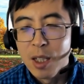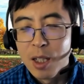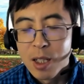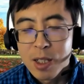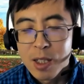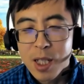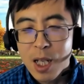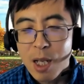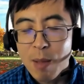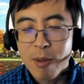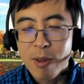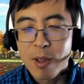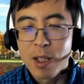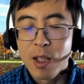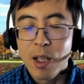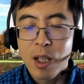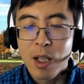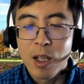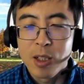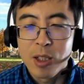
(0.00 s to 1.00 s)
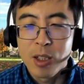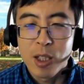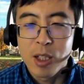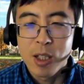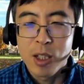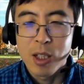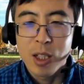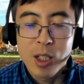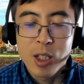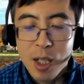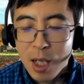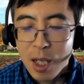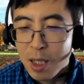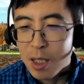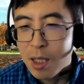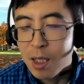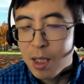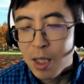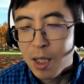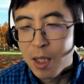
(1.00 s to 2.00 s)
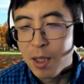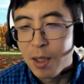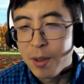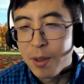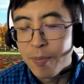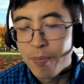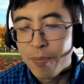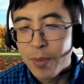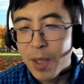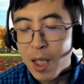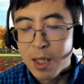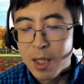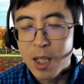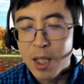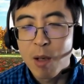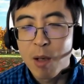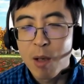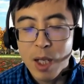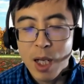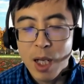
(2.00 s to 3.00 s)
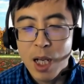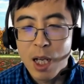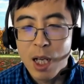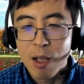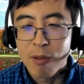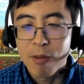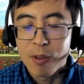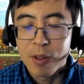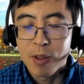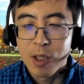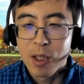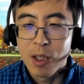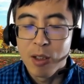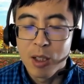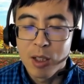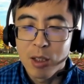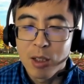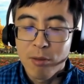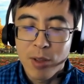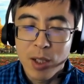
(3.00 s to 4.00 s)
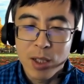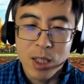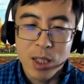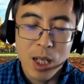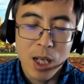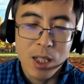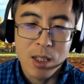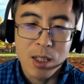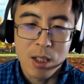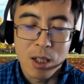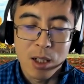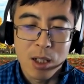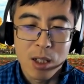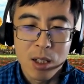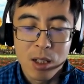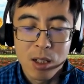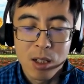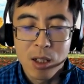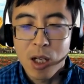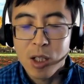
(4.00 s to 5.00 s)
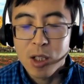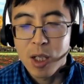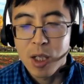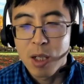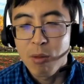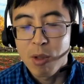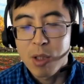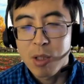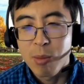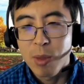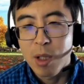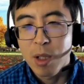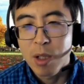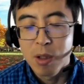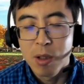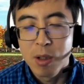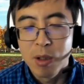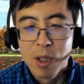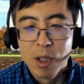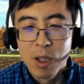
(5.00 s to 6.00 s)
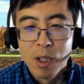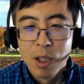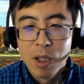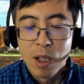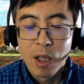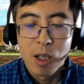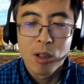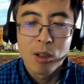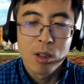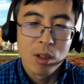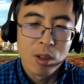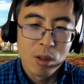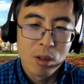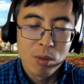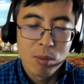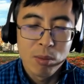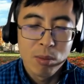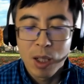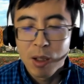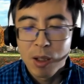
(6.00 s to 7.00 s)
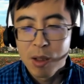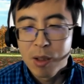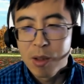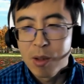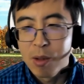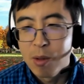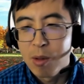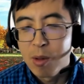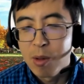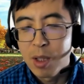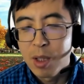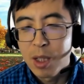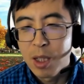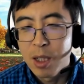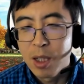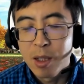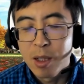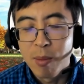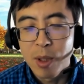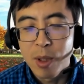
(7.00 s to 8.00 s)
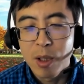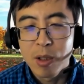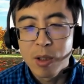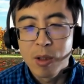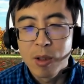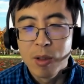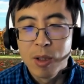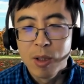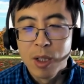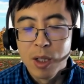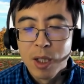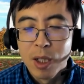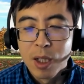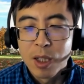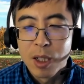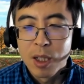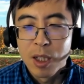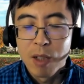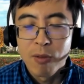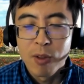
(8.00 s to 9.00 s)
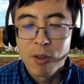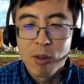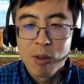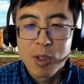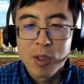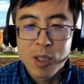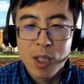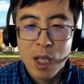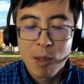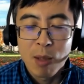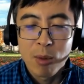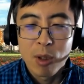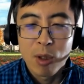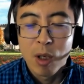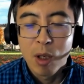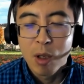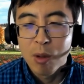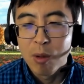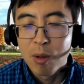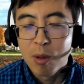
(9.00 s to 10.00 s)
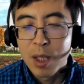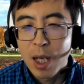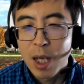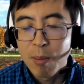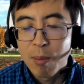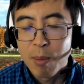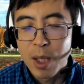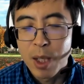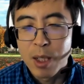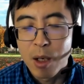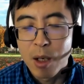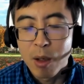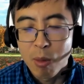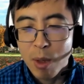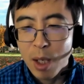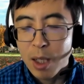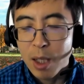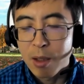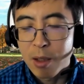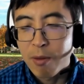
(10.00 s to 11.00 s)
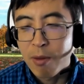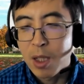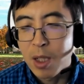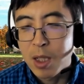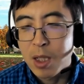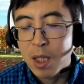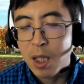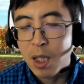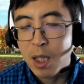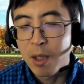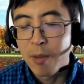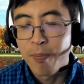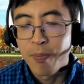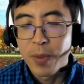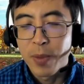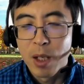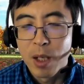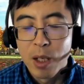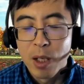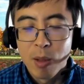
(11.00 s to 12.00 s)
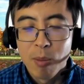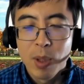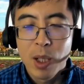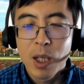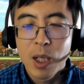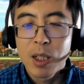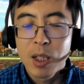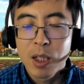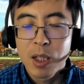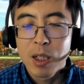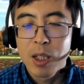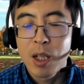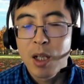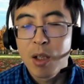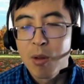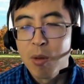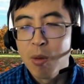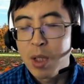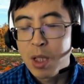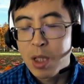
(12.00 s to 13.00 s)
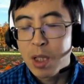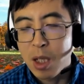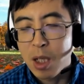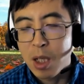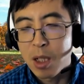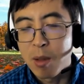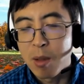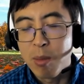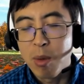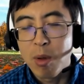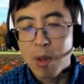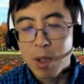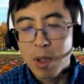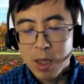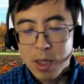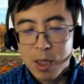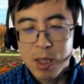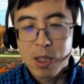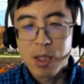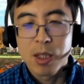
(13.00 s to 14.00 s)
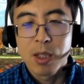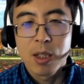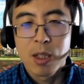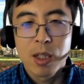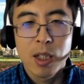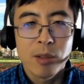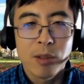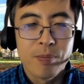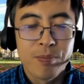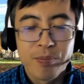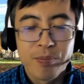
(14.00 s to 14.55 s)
something on the internet. And now we have the fantastic large language model. Although, well, usually the model give you some code that may not run the first time, but they are good starting points. Right?